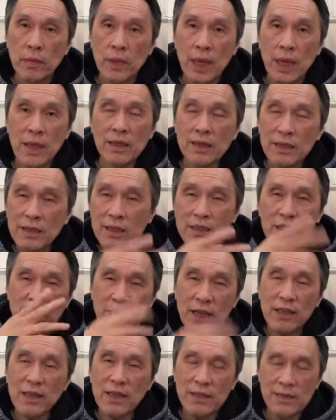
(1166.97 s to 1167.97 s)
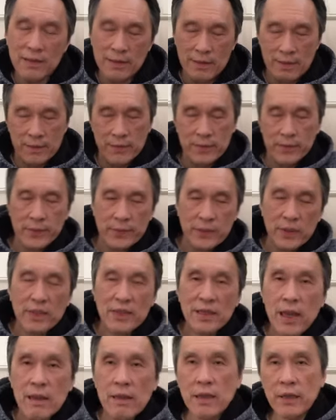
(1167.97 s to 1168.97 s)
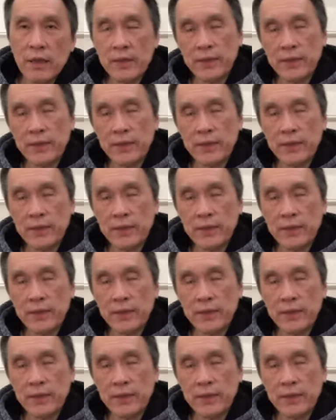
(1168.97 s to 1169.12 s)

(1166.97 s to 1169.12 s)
And this is Chinese descendant.